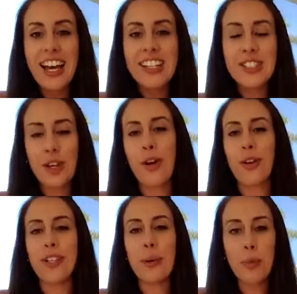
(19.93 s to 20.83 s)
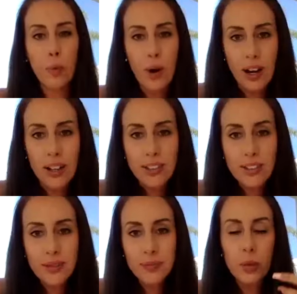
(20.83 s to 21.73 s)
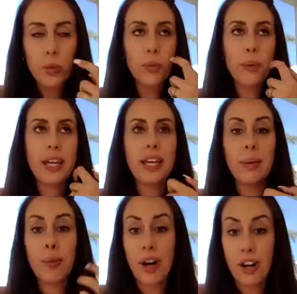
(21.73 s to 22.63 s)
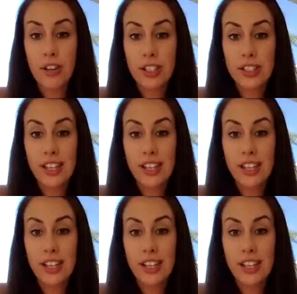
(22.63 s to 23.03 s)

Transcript: So number one would be priorities.